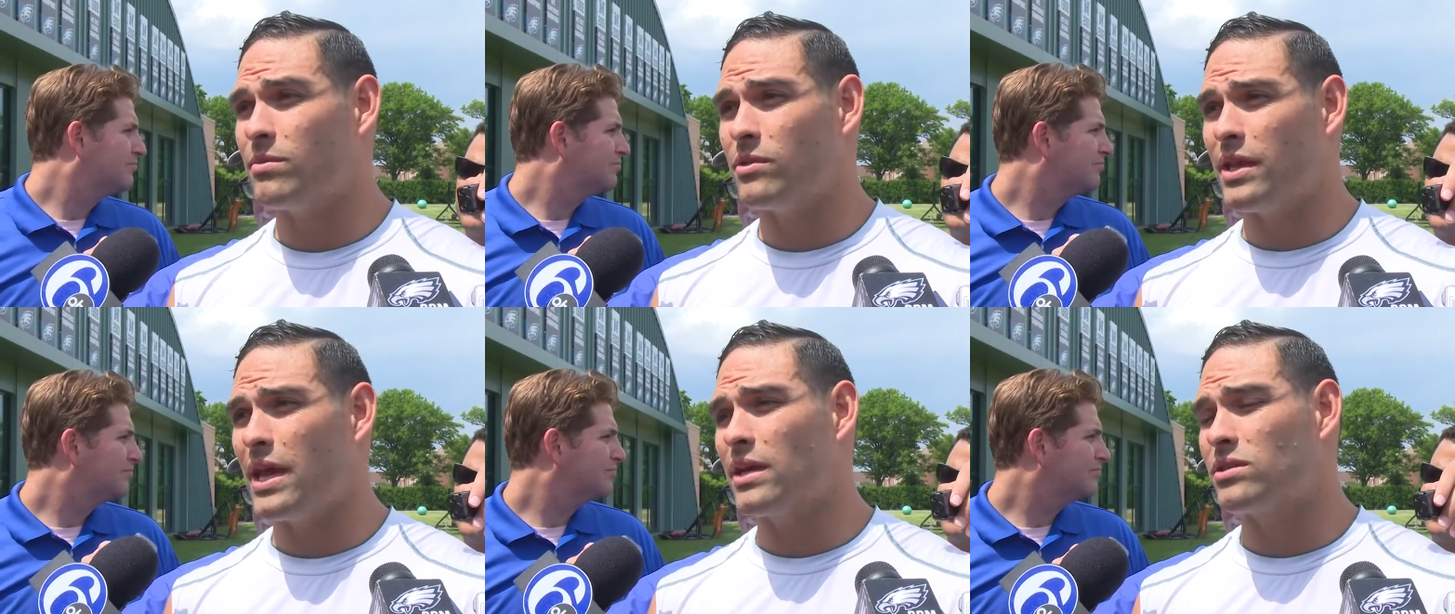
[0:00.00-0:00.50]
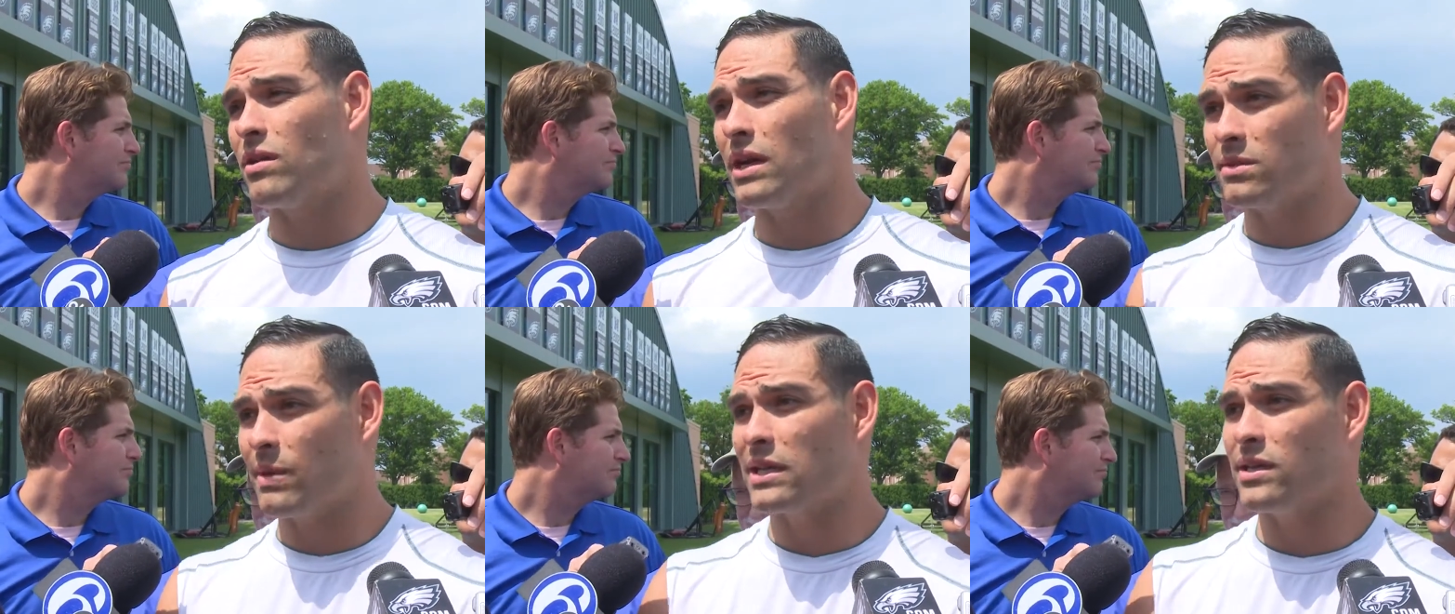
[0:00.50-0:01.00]
Speaker 1: with Nick, so I
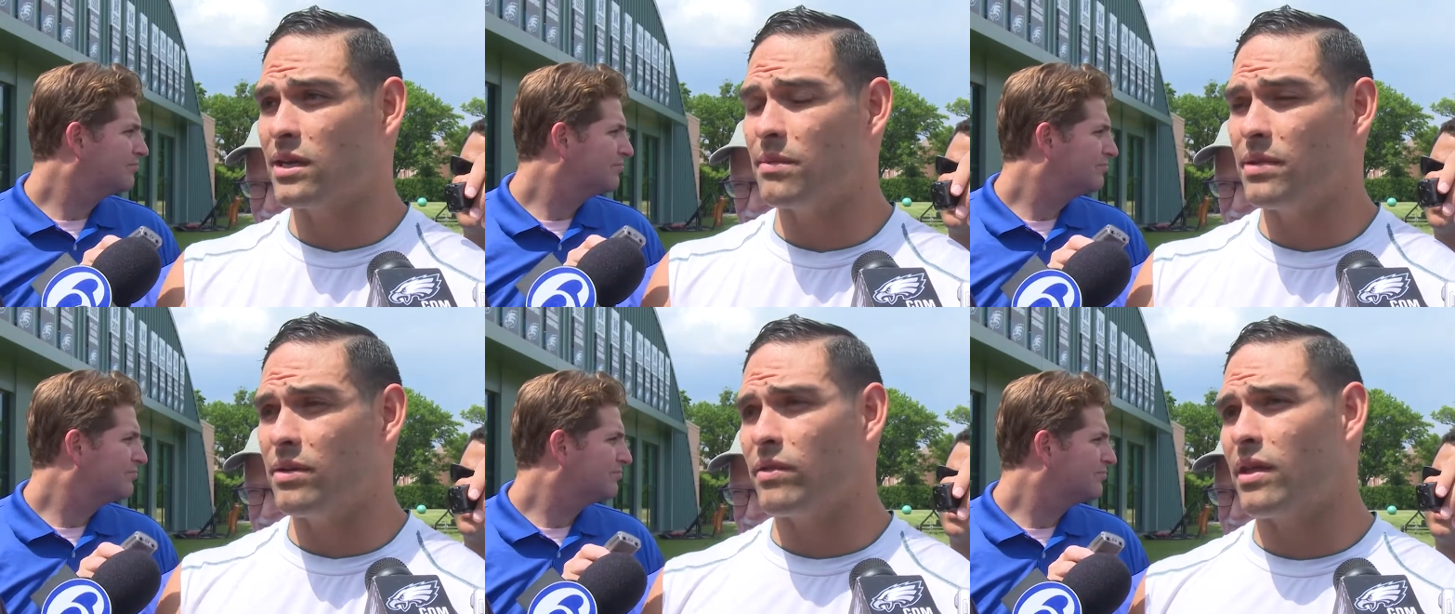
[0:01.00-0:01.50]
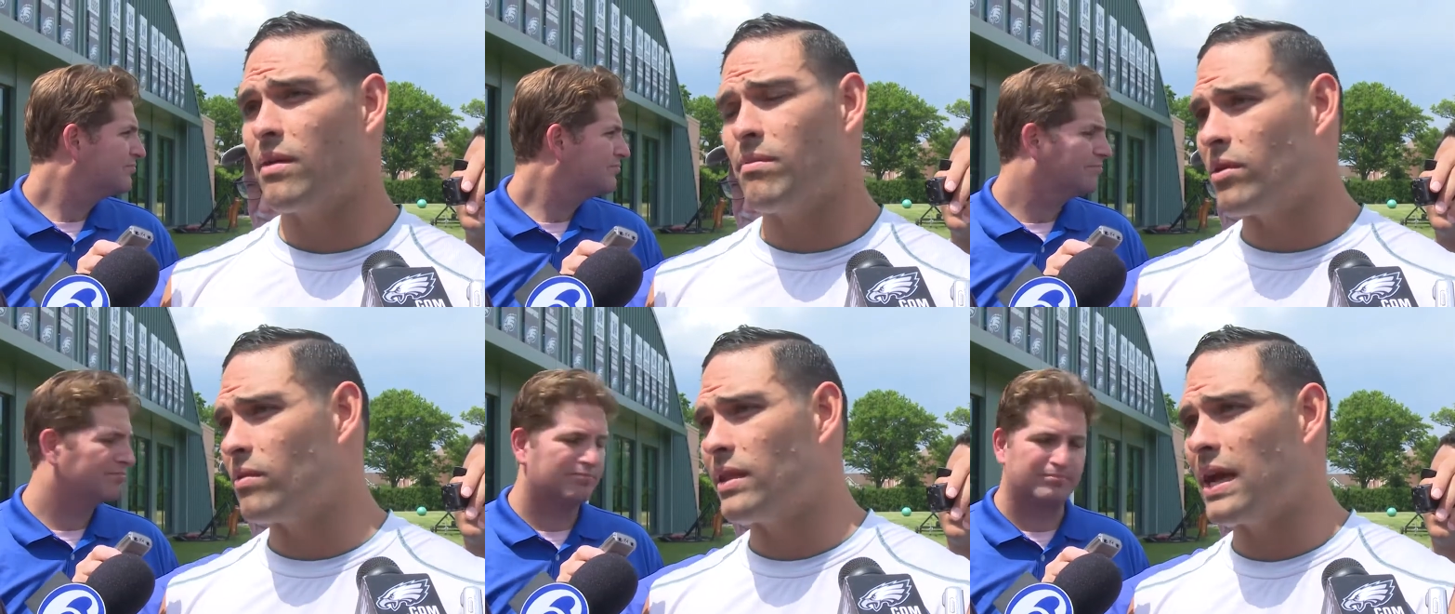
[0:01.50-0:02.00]
expected to compete with him. But
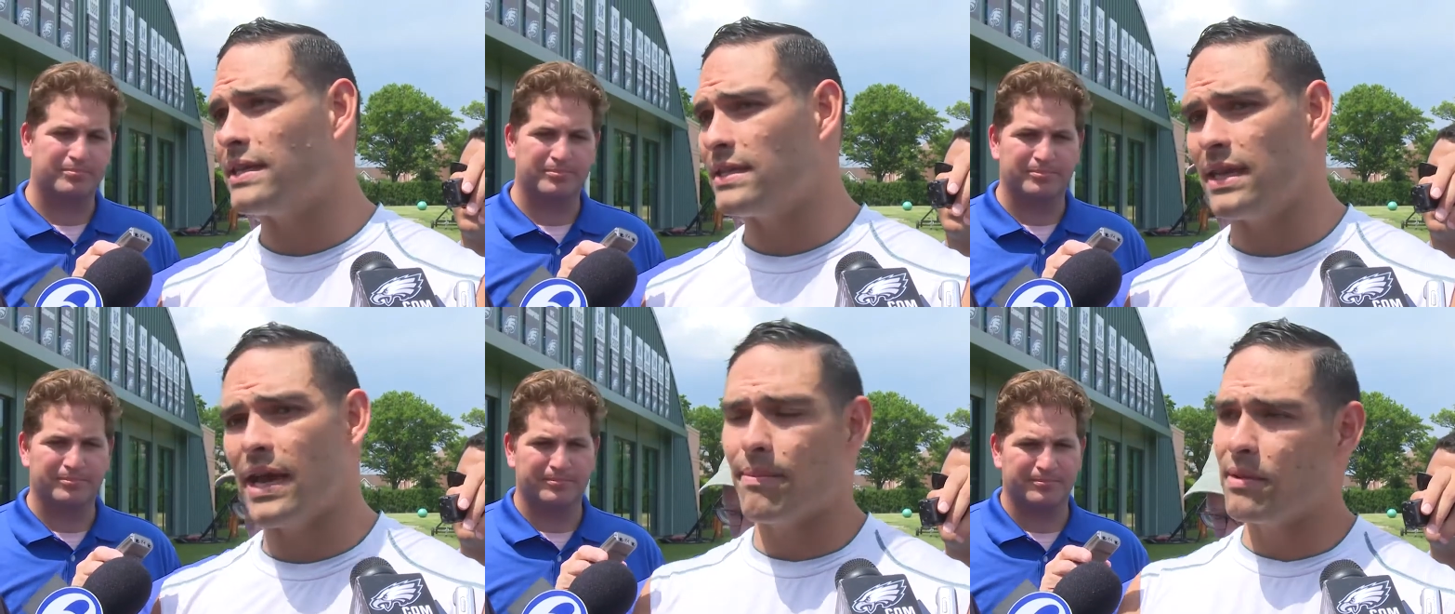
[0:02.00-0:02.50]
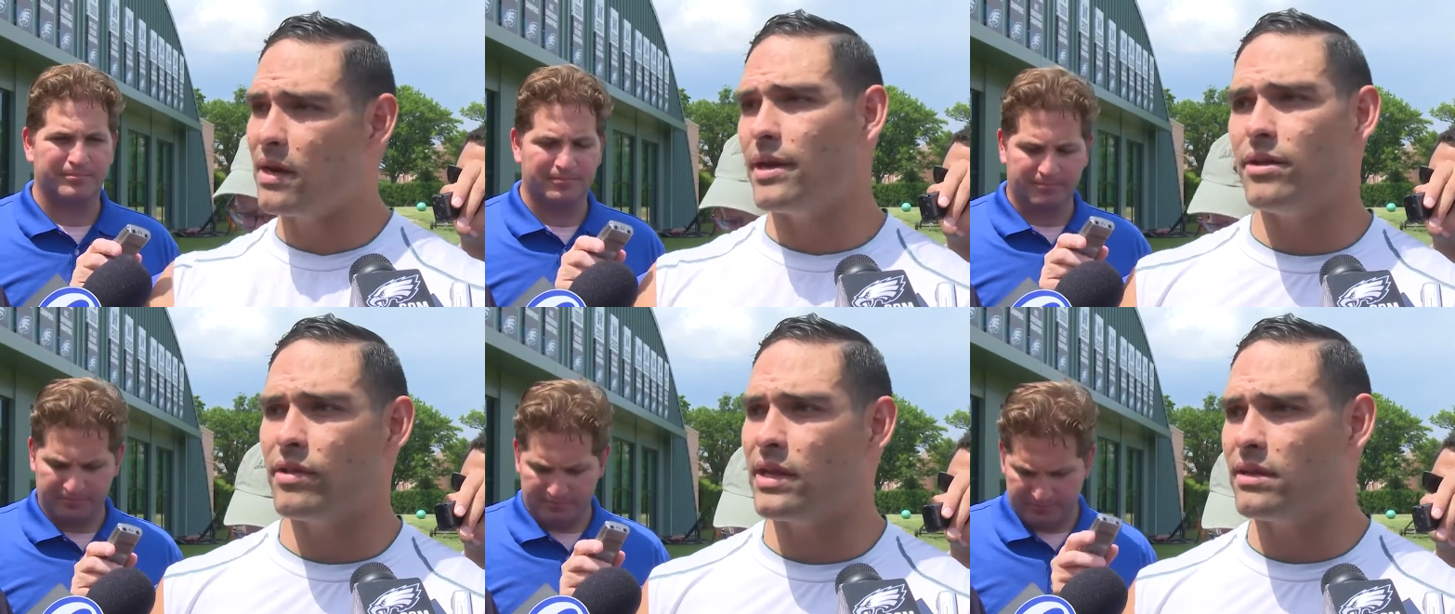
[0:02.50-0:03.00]
when that didn't happen, I knew
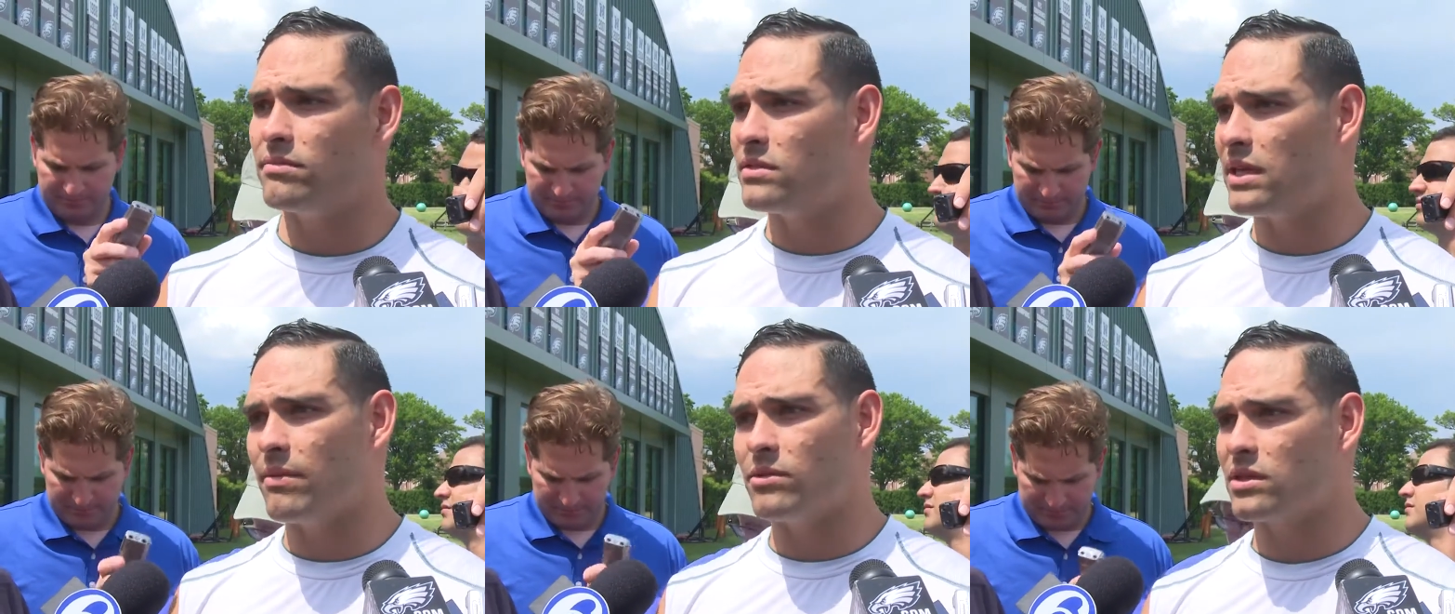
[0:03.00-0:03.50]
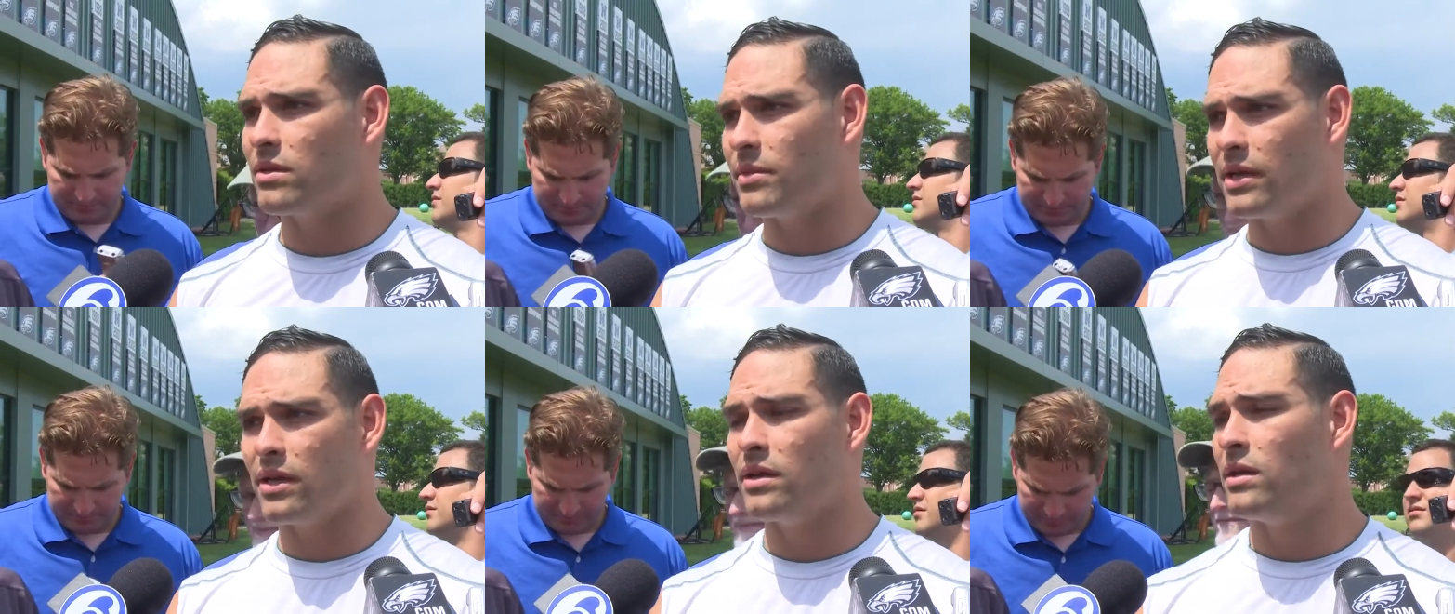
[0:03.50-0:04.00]
that Sam was going to be,